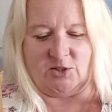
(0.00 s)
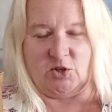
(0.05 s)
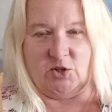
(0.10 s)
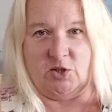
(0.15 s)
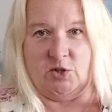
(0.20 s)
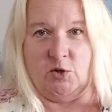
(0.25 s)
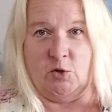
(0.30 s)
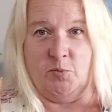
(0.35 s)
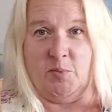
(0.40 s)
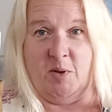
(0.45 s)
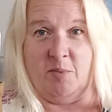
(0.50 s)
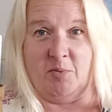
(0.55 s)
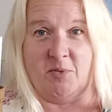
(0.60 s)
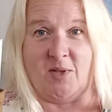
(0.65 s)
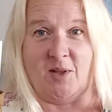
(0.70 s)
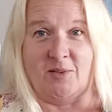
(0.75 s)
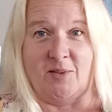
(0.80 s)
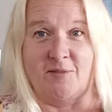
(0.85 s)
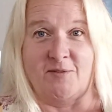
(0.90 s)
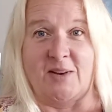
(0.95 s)
to the new people
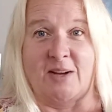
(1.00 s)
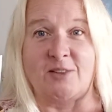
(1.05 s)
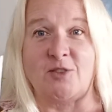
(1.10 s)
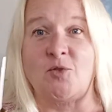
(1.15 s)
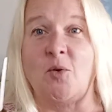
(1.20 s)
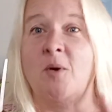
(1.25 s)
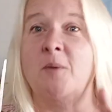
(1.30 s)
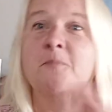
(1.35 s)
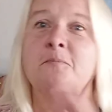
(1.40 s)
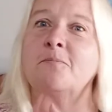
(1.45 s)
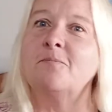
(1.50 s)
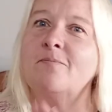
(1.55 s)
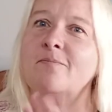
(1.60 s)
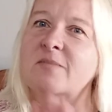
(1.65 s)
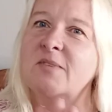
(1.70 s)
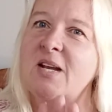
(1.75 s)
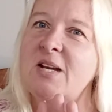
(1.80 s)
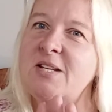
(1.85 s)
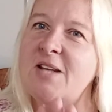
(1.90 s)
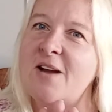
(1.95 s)
that live next door.
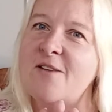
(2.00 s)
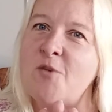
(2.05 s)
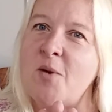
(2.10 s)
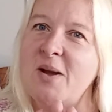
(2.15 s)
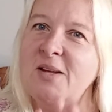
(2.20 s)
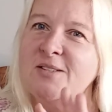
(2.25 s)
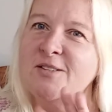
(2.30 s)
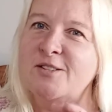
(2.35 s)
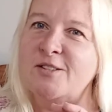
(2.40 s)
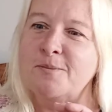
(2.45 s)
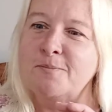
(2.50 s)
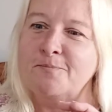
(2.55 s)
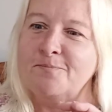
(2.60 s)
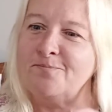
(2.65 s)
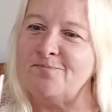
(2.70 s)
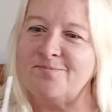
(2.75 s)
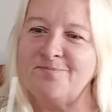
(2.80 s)
It never ends.